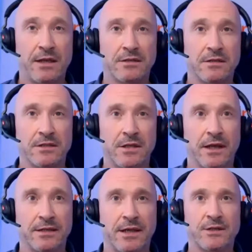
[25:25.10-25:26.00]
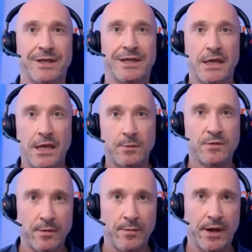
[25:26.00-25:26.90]
into the slide deck so it keeps
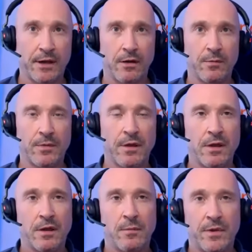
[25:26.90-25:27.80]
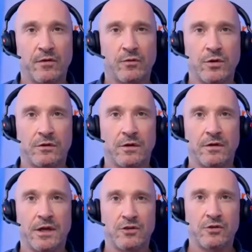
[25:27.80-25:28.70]
coming back up. Because what you're doing
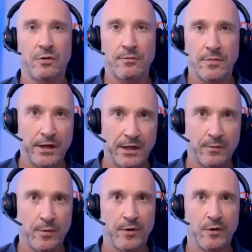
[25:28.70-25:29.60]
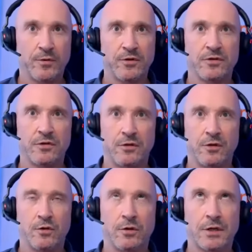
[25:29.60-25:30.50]
then is you're reminding them of the purpose.
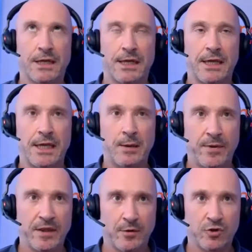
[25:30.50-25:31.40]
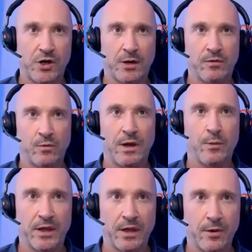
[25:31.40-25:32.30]
You're keeping them on track with where
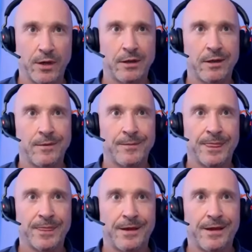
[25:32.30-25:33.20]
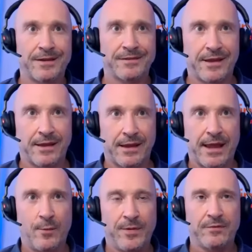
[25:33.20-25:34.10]
we're going. Yeah, it's
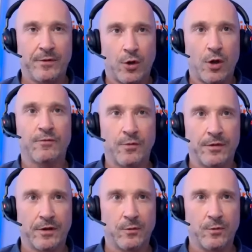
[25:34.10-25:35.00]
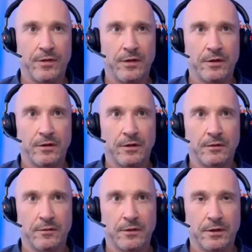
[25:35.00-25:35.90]
helping them feel comfortable with
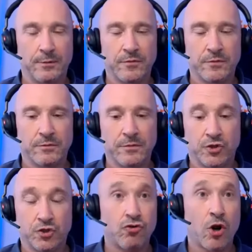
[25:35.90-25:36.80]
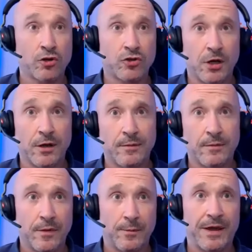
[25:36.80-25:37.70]
the structure
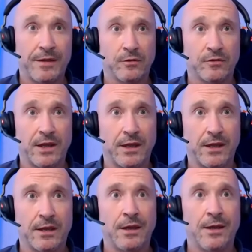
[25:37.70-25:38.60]
and the path you're taking.